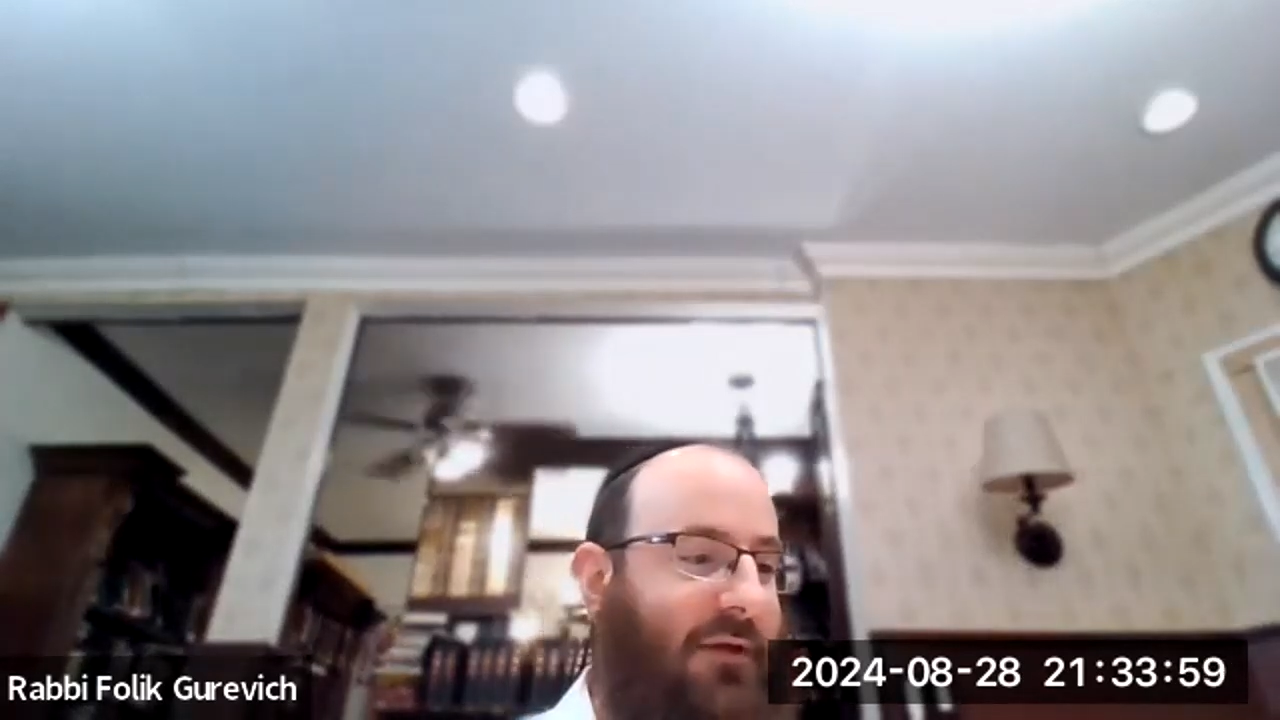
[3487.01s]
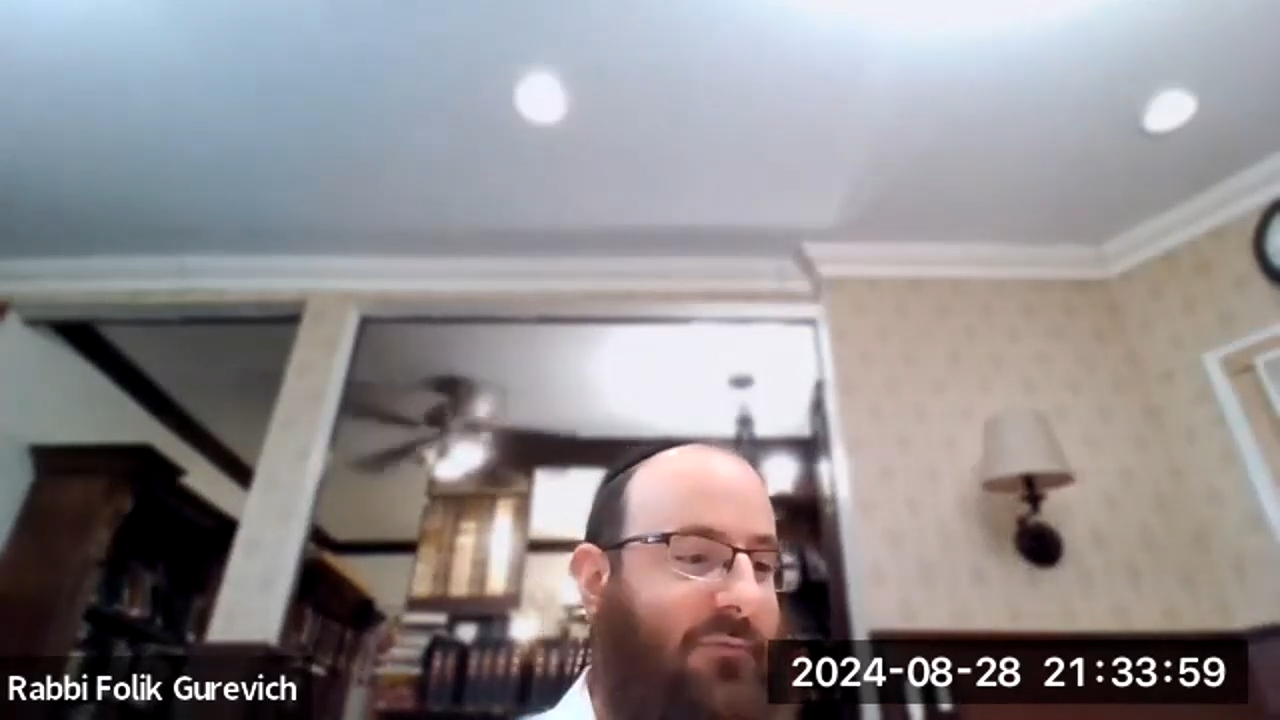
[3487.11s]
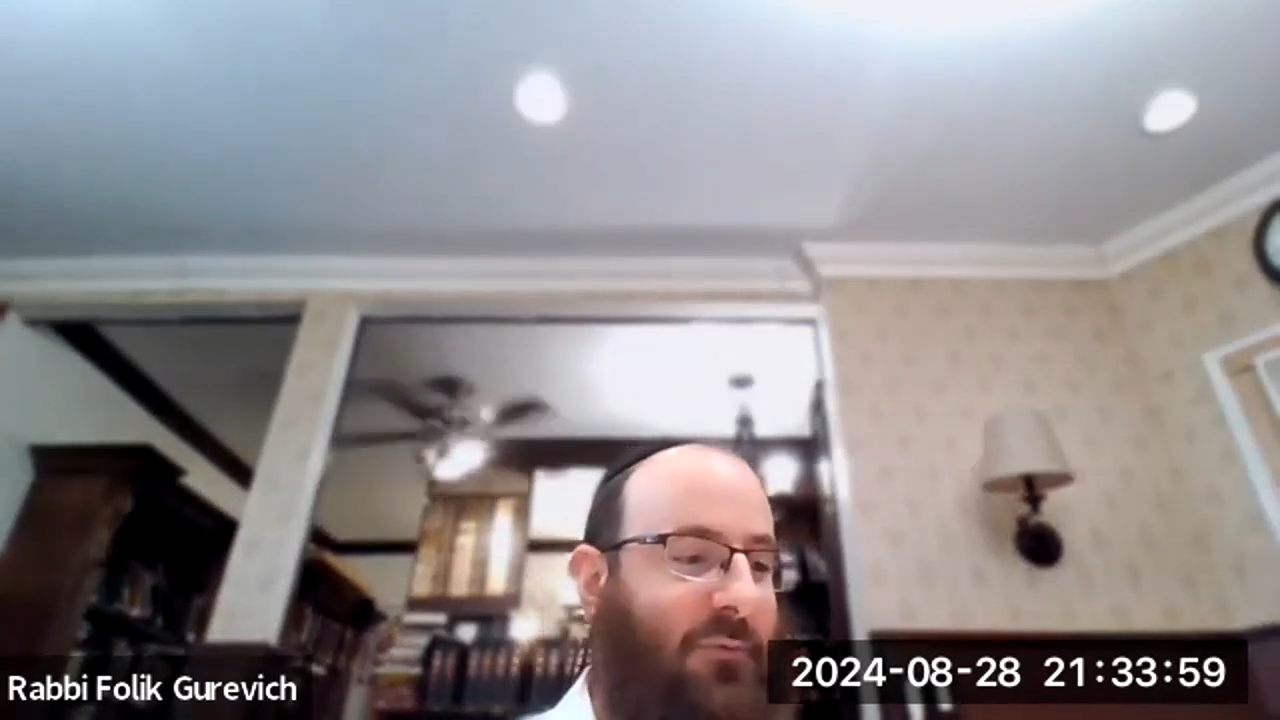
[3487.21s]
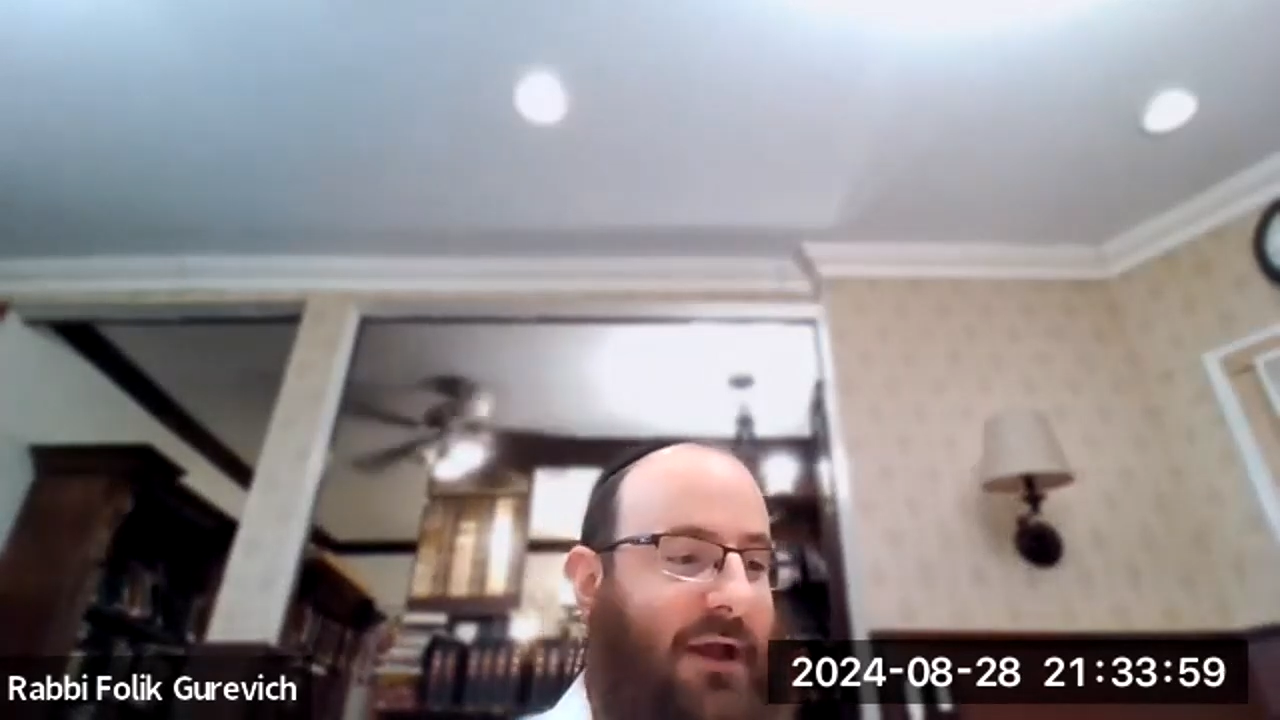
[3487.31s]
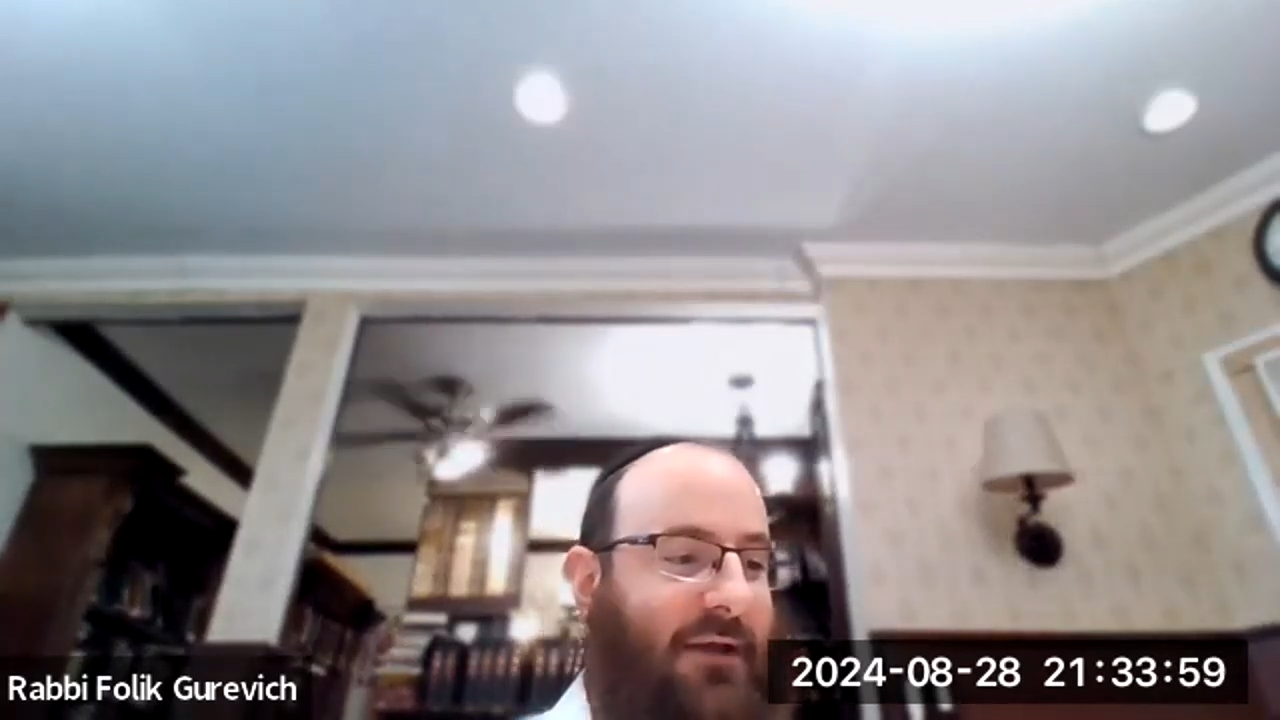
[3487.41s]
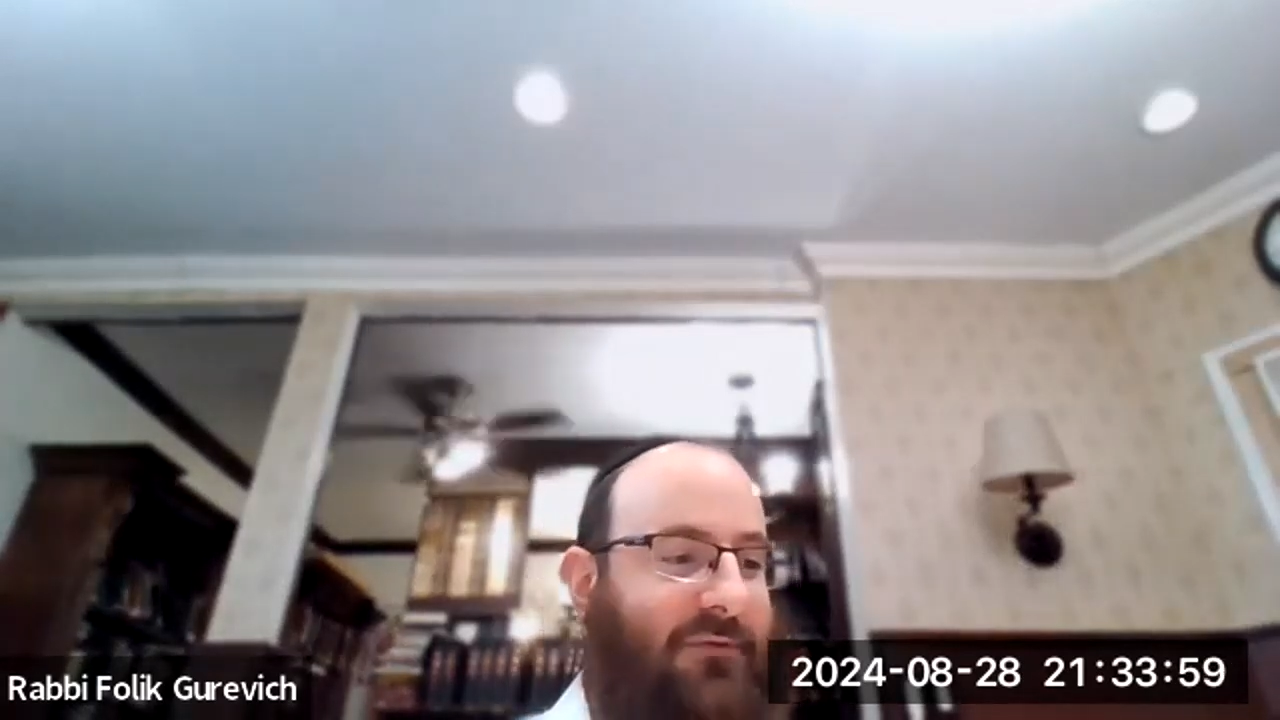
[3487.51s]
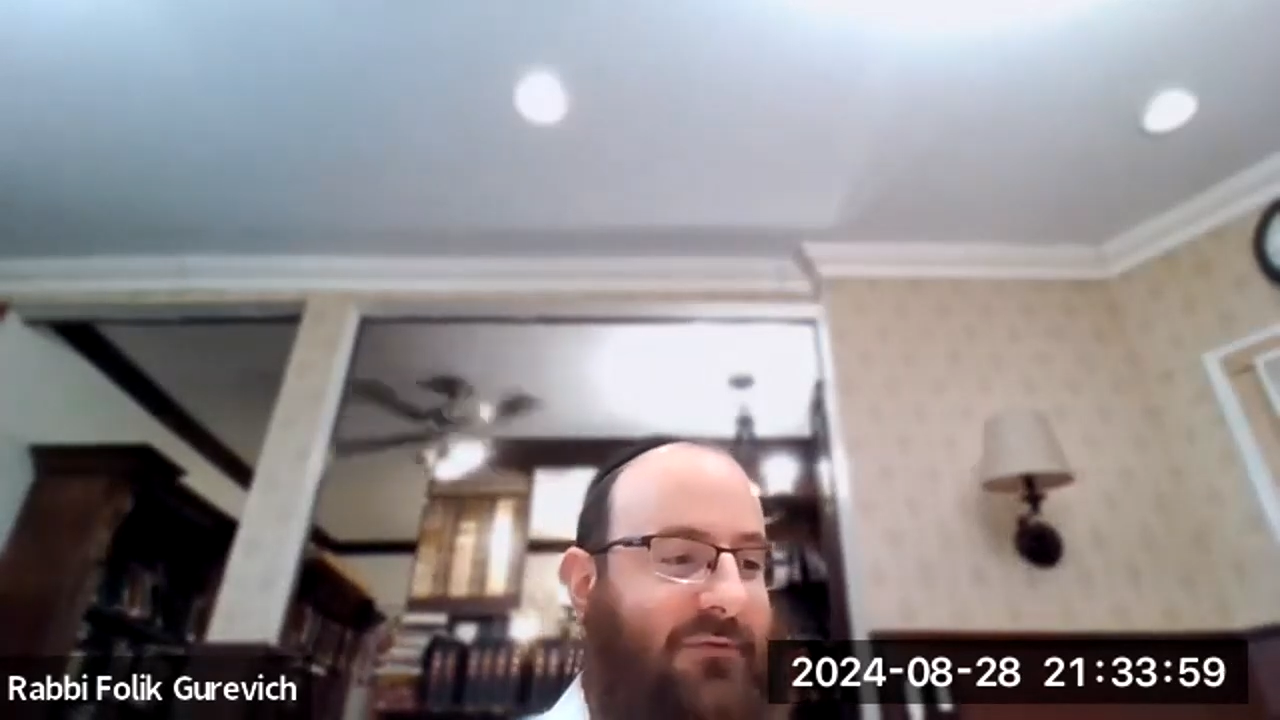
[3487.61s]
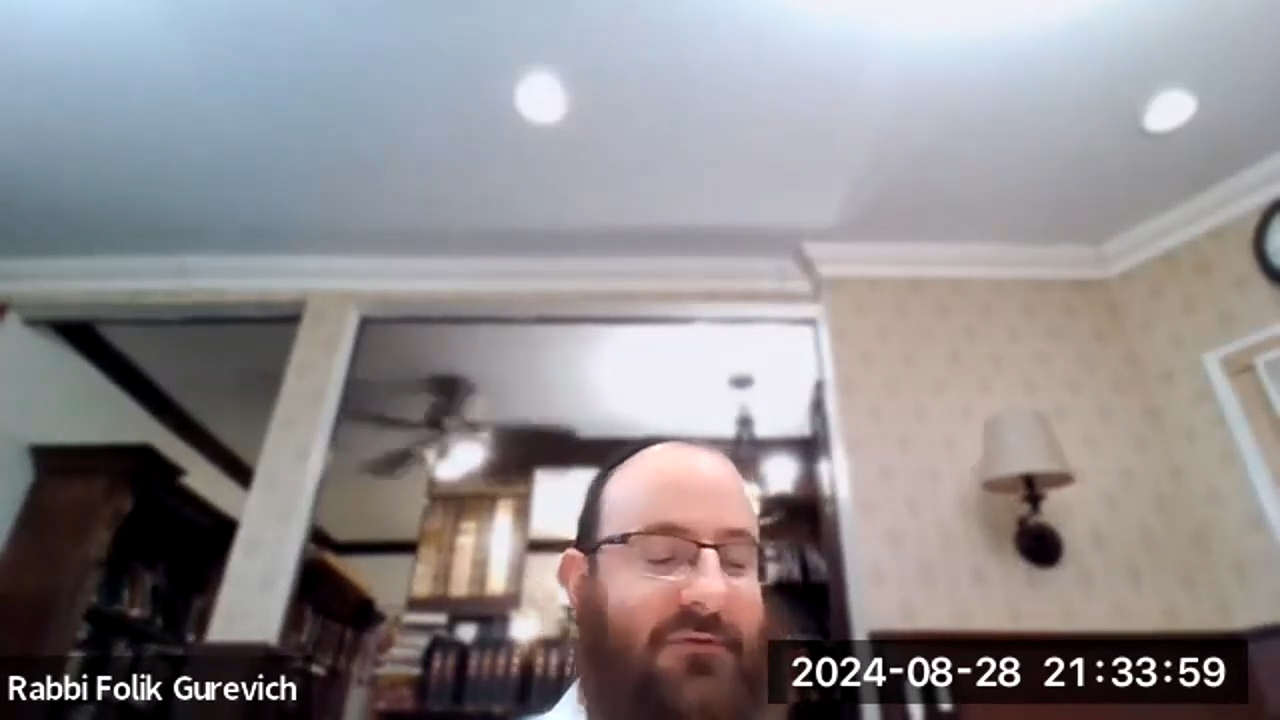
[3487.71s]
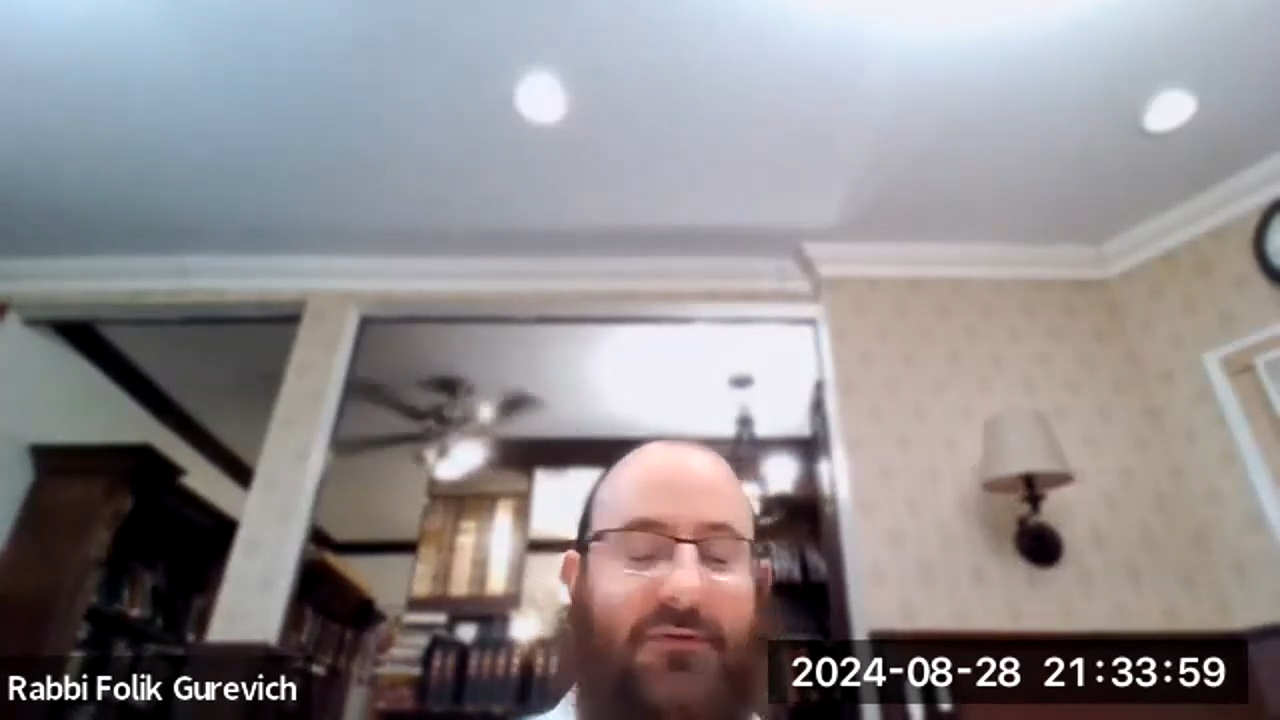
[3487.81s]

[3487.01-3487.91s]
everyone has.